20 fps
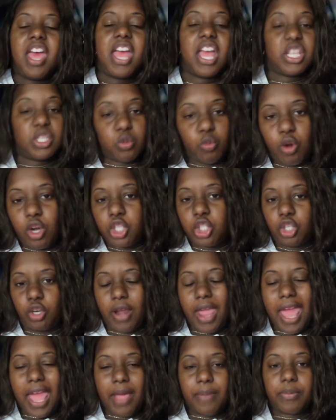is what
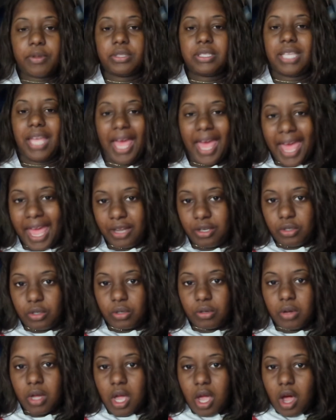you're able to
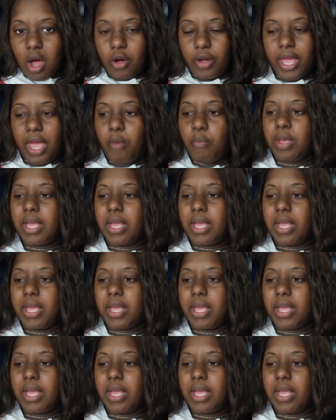handle, okay?